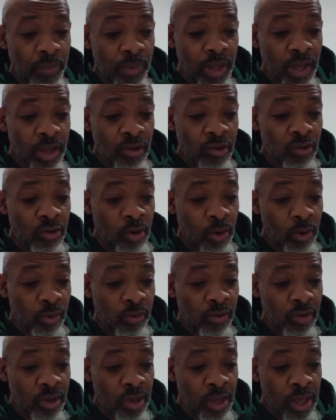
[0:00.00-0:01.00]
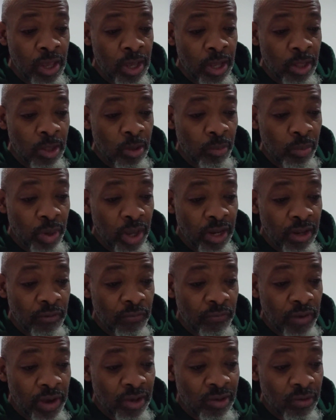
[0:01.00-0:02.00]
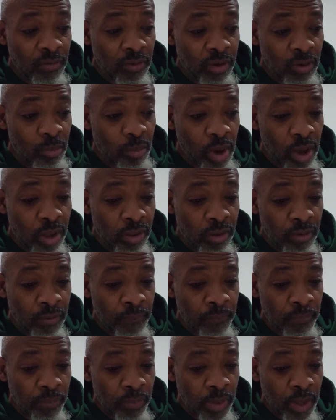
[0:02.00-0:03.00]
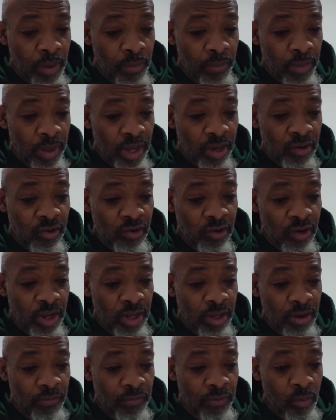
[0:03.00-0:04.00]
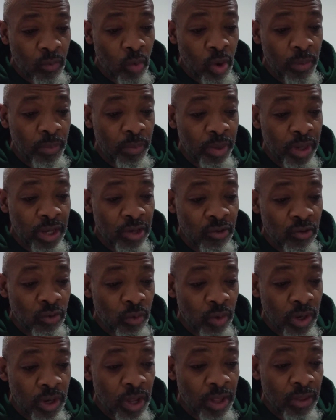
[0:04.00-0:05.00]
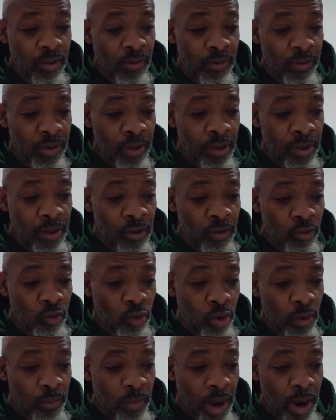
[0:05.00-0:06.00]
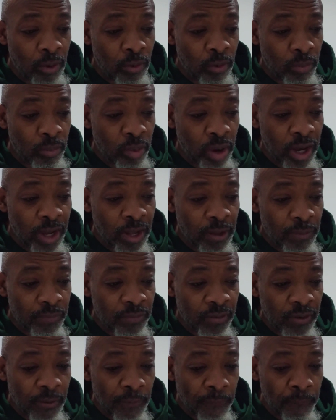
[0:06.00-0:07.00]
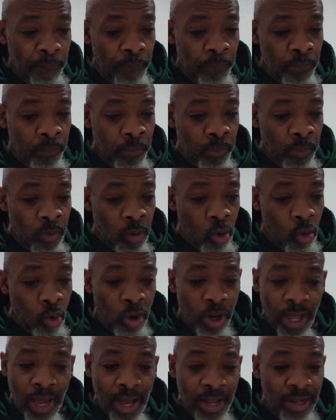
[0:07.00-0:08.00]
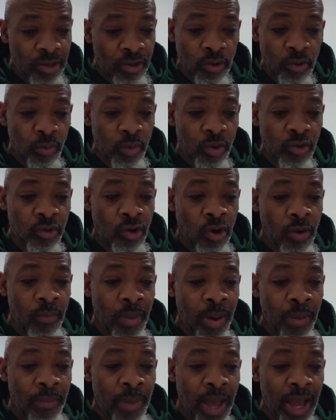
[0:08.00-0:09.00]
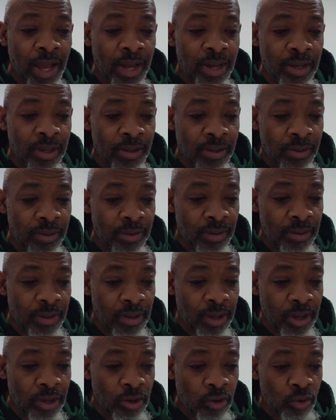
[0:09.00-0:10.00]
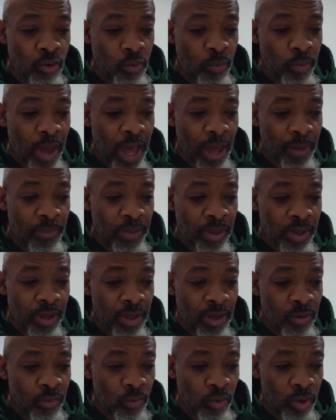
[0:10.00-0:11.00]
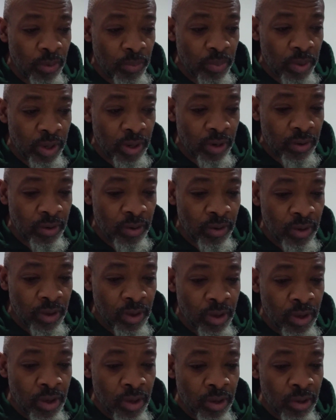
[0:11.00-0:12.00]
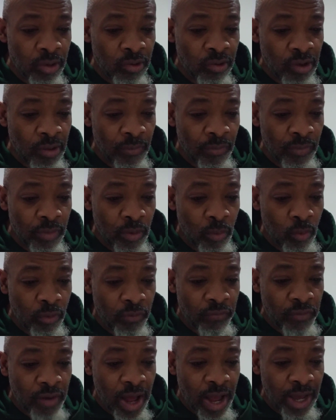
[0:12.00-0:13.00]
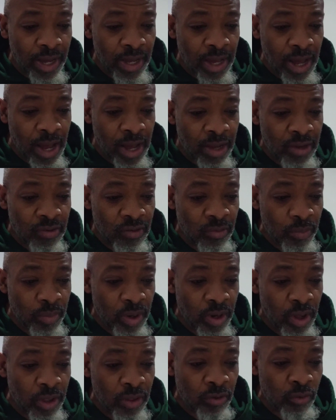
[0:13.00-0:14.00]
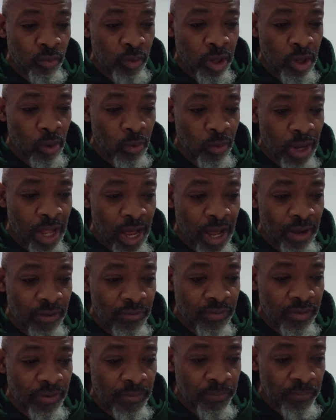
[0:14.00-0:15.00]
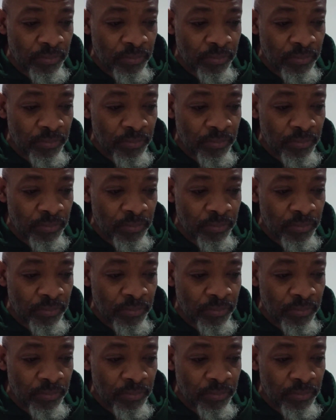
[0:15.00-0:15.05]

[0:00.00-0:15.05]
insults, the bloodied face of his mother, and being shunted from one place to another during marital breakups. All I had to do was turn my back, and a new pappy would appear. Some of them were fine guys, but others were lowlives.